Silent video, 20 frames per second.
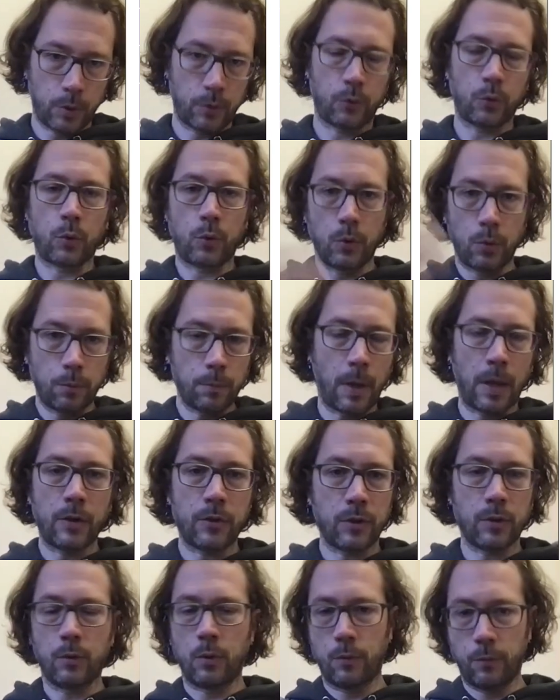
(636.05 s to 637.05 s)
So you
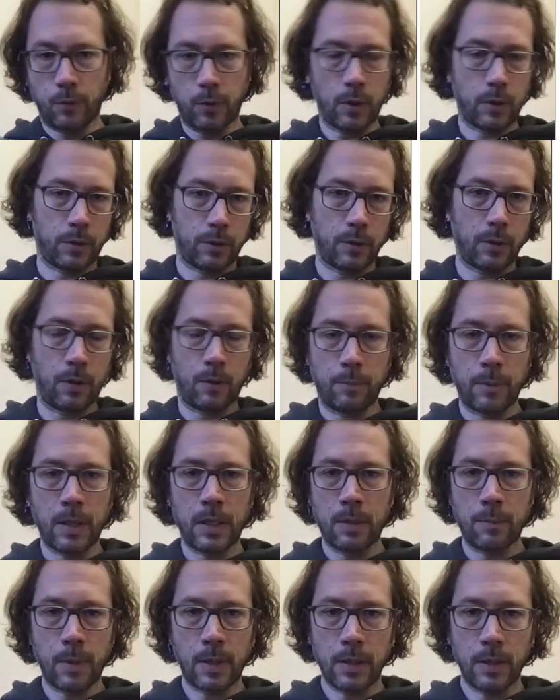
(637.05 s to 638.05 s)
imagine you've got
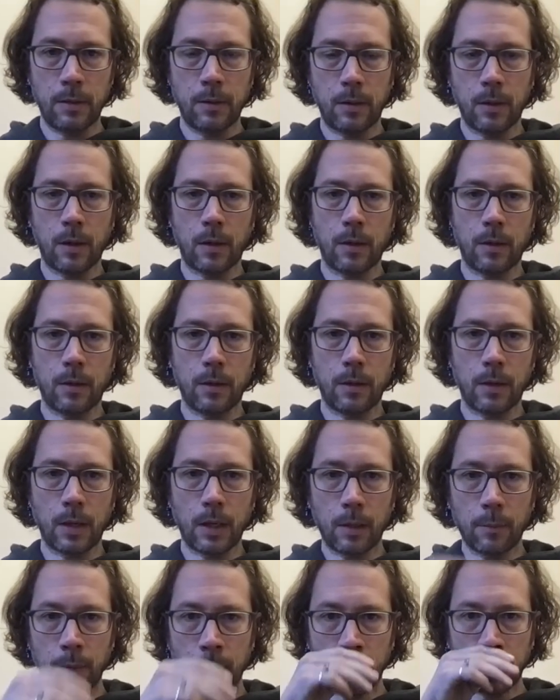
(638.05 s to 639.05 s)
many
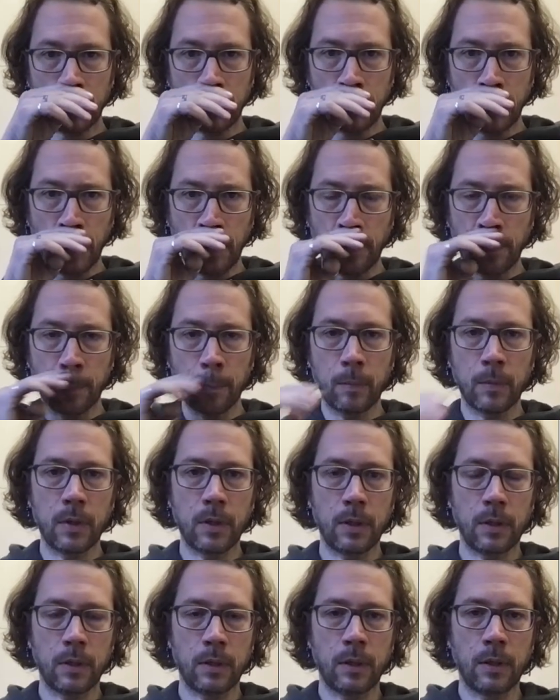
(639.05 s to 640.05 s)
elements
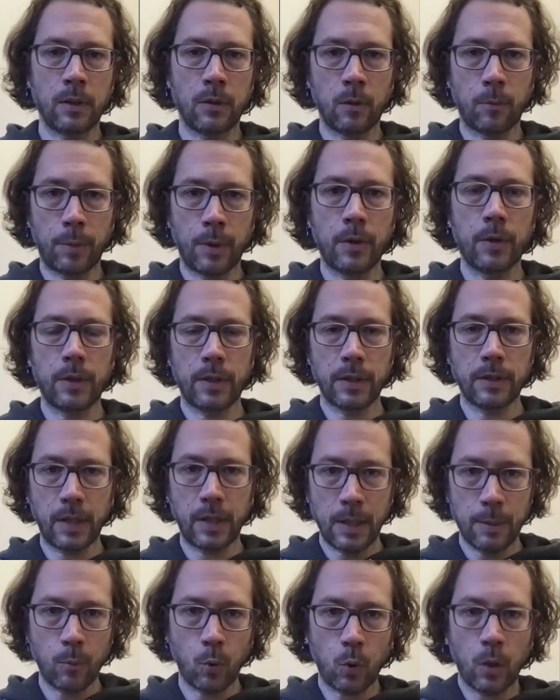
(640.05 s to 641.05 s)
in the periodic
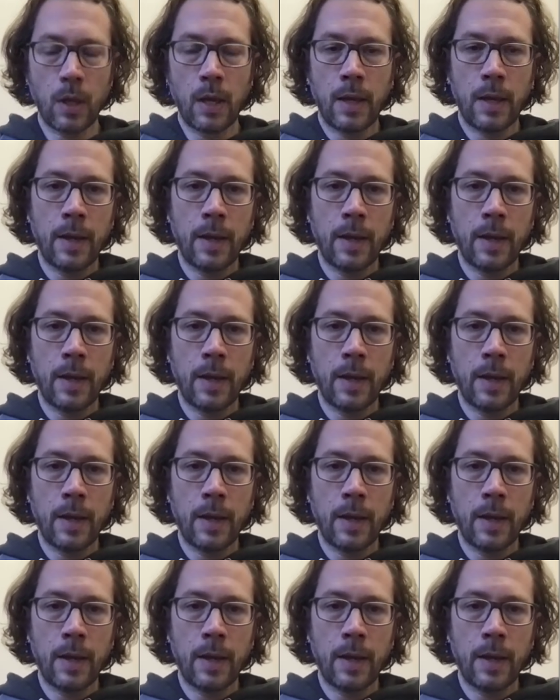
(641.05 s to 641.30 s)
table,